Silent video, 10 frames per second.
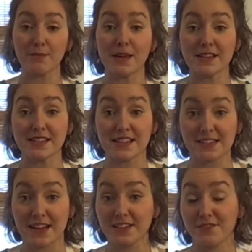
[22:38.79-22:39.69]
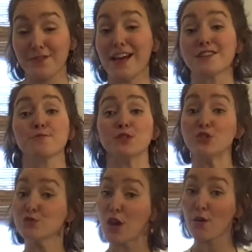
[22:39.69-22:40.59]
It makes things nice and fast. But
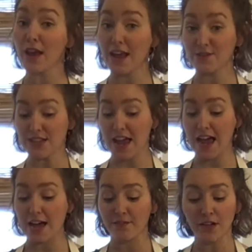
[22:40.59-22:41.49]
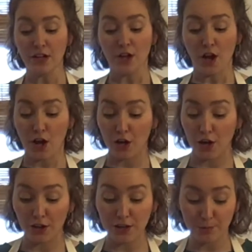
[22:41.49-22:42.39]
you don't have to have a
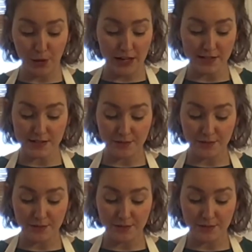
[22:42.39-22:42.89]
garlic press